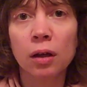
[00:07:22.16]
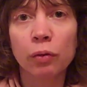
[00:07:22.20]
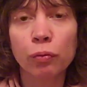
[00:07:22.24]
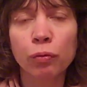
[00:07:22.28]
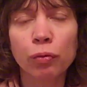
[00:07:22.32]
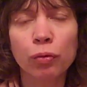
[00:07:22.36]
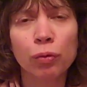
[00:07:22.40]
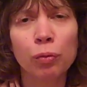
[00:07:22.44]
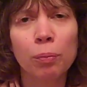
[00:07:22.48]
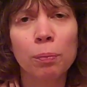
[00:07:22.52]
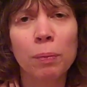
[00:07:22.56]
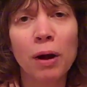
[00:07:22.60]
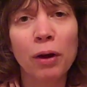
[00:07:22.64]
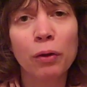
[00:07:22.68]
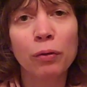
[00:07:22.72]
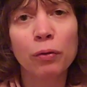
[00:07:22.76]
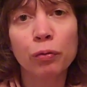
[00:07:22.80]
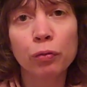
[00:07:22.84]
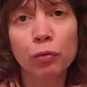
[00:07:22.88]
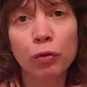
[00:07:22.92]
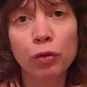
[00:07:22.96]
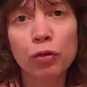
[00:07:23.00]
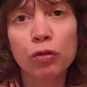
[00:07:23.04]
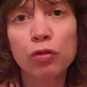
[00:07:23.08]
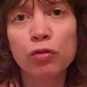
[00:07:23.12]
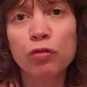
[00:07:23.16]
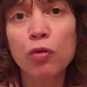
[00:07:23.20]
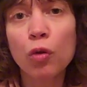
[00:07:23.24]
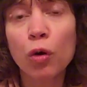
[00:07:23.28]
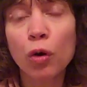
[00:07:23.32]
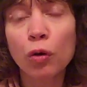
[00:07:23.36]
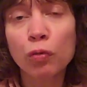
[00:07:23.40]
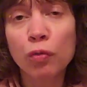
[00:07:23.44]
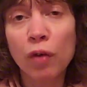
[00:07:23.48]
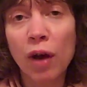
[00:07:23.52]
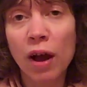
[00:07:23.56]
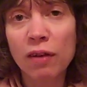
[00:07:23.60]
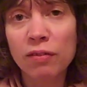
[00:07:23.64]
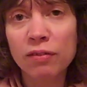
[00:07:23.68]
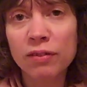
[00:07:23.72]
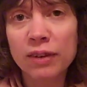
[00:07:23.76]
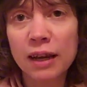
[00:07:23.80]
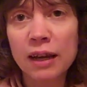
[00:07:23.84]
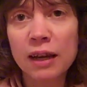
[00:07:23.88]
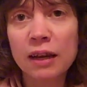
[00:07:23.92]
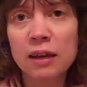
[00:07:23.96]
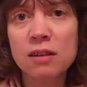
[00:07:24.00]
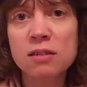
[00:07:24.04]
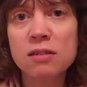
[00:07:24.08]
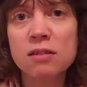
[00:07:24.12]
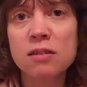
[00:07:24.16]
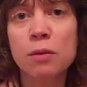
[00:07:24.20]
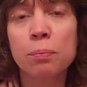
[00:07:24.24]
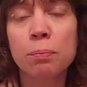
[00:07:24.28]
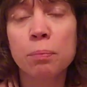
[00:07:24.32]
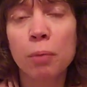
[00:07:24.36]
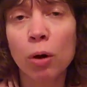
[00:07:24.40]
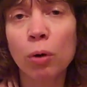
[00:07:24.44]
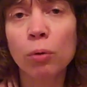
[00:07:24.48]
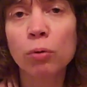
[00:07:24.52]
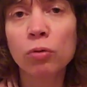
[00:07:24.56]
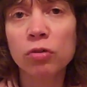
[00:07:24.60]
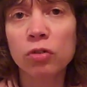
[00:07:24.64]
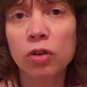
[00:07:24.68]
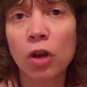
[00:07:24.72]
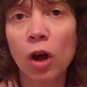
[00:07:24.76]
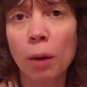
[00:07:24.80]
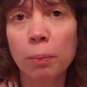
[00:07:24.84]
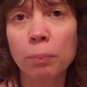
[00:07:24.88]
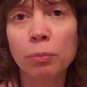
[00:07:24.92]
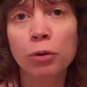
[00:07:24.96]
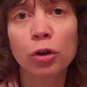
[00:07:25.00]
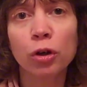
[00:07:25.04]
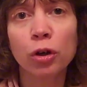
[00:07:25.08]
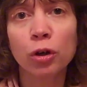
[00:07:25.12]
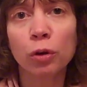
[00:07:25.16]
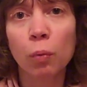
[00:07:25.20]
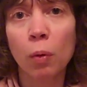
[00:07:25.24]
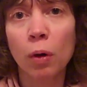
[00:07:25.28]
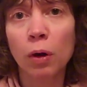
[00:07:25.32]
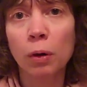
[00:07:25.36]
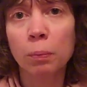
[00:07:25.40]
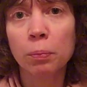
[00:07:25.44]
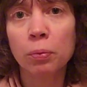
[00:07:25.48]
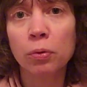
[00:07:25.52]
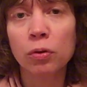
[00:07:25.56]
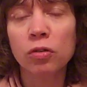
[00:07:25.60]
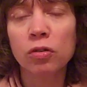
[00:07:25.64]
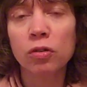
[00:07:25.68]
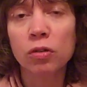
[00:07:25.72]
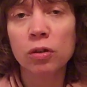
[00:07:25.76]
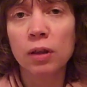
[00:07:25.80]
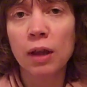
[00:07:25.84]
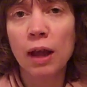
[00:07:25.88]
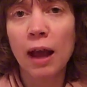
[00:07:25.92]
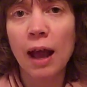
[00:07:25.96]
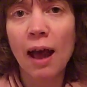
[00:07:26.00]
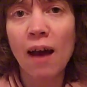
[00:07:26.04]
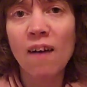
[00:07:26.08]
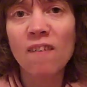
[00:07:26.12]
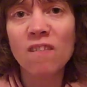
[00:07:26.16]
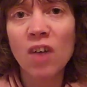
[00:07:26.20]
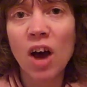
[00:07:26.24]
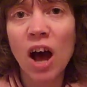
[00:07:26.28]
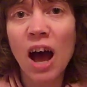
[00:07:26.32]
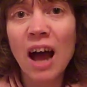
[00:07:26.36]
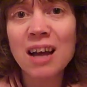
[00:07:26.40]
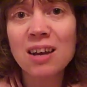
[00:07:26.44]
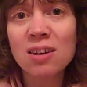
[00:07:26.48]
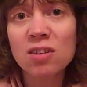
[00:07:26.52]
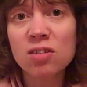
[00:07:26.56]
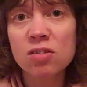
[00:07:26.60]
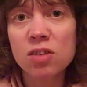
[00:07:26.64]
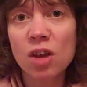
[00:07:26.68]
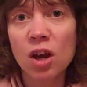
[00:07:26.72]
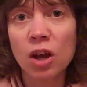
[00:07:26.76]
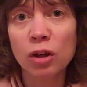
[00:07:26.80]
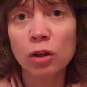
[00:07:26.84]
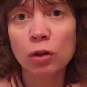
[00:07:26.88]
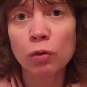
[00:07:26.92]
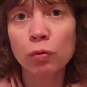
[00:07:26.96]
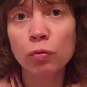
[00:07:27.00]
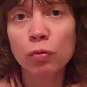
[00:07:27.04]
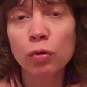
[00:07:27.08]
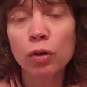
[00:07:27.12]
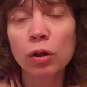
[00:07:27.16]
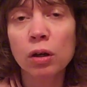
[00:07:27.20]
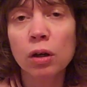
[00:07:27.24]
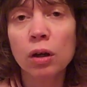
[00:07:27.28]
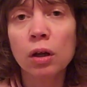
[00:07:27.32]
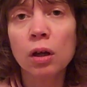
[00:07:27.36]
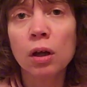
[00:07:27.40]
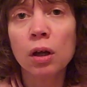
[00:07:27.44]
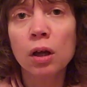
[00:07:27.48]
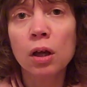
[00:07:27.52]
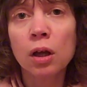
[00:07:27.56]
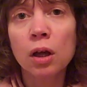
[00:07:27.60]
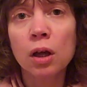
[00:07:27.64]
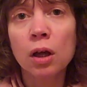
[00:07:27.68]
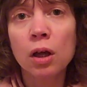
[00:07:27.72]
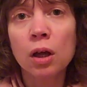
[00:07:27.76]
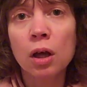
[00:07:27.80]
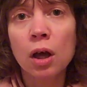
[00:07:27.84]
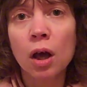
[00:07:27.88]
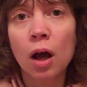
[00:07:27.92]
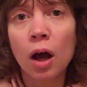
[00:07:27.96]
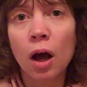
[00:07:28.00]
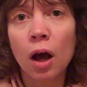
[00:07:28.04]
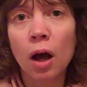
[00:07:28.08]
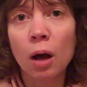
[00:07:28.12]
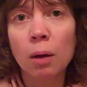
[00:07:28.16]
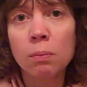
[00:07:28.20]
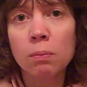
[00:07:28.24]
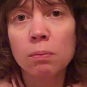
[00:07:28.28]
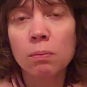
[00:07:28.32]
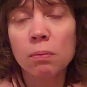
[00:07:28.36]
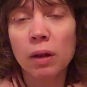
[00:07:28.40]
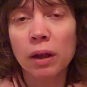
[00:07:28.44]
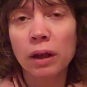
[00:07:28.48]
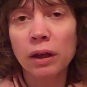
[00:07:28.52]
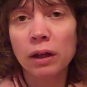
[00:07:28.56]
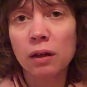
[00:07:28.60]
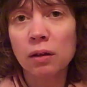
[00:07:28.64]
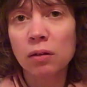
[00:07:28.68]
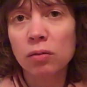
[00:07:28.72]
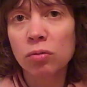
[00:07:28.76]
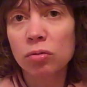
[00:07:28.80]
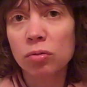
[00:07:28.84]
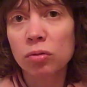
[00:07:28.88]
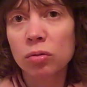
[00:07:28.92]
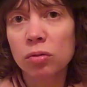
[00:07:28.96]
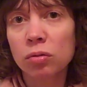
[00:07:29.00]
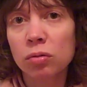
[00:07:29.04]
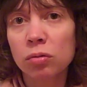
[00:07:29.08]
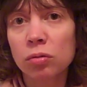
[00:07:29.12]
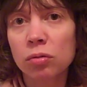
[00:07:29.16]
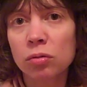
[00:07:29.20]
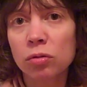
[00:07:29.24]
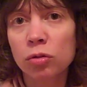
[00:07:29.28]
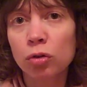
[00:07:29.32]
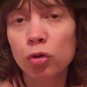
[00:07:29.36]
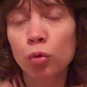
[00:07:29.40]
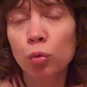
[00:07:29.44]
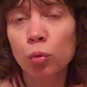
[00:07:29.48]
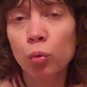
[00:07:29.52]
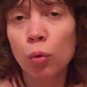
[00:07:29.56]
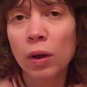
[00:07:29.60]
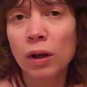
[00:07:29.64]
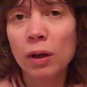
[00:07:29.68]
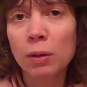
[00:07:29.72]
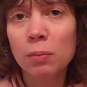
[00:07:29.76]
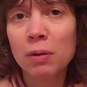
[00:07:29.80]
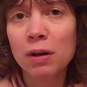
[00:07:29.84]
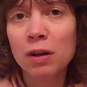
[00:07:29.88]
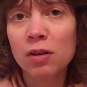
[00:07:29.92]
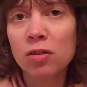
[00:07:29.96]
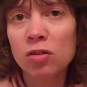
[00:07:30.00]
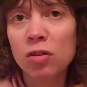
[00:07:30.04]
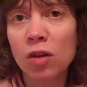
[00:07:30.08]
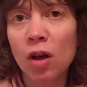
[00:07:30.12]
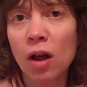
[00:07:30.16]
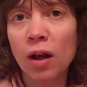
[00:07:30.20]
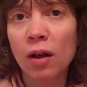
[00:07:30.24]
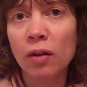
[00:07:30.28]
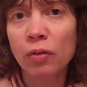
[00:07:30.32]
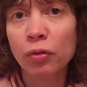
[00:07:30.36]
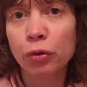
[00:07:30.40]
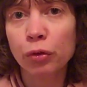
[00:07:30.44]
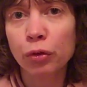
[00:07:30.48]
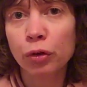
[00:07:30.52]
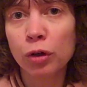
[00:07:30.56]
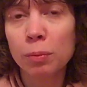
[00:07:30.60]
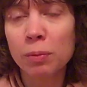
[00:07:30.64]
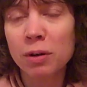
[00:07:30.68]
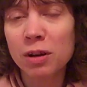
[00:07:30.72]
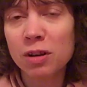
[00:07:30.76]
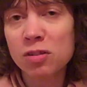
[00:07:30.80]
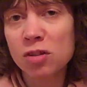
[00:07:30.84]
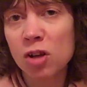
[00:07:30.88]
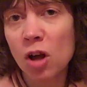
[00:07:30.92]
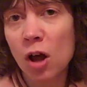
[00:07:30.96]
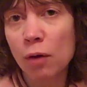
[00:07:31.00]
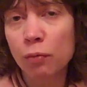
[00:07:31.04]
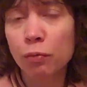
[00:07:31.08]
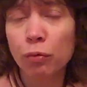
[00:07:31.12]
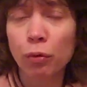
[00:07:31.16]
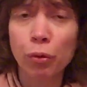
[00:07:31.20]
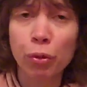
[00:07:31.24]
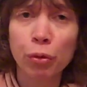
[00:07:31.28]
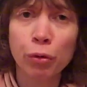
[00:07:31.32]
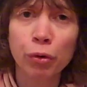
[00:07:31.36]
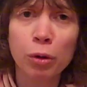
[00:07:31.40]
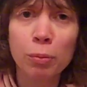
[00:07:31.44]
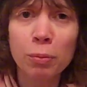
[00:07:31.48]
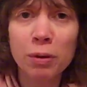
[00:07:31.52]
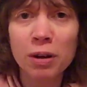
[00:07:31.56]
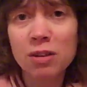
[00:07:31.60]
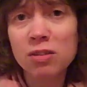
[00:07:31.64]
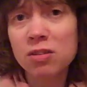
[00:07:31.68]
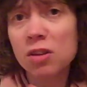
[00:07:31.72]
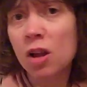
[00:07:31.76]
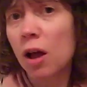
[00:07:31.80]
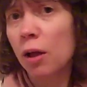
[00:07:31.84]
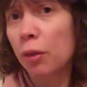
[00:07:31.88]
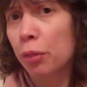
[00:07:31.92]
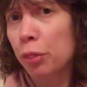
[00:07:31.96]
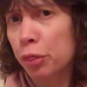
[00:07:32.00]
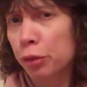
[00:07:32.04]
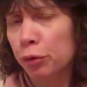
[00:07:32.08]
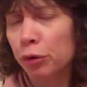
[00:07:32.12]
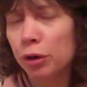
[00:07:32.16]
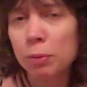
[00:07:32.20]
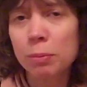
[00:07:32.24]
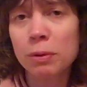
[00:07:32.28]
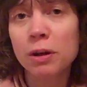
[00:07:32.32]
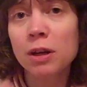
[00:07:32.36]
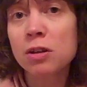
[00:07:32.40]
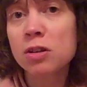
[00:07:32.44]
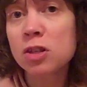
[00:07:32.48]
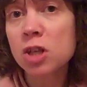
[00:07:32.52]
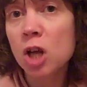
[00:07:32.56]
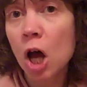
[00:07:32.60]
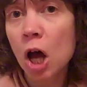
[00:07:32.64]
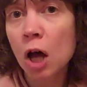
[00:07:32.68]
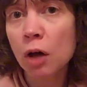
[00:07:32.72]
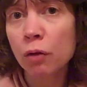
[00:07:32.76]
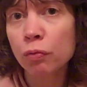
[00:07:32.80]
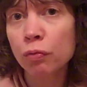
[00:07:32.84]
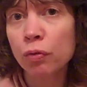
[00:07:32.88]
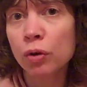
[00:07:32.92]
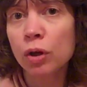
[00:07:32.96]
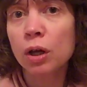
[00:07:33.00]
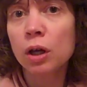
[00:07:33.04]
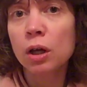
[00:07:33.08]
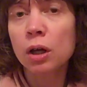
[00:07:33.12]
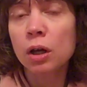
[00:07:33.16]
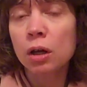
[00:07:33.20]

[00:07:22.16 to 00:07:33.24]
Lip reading: For about the first 4 or 5 days post-op, you're going to want to have ice on your foot, like 20 minutes on, 30 minutes off, or 30 minutes on, 30 minutes off,